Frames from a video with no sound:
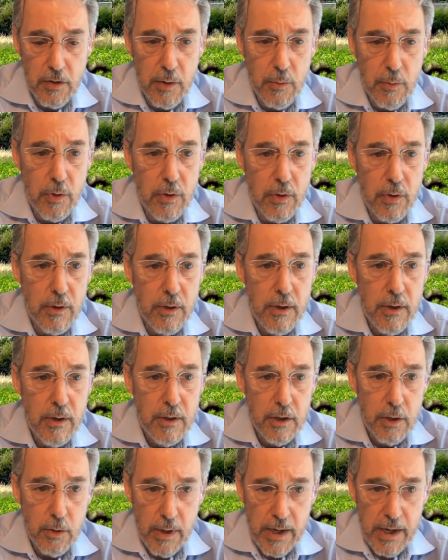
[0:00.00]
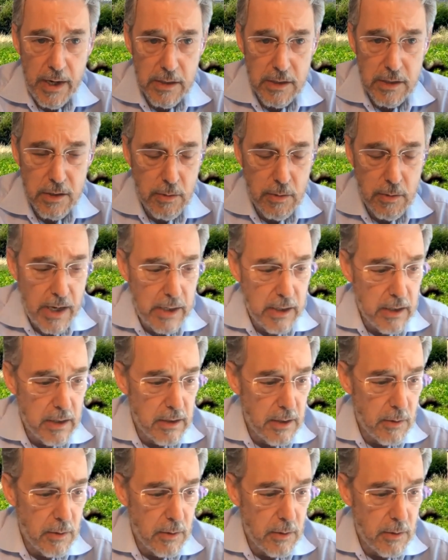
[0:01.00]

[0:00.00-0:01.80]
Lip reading: There were grants created,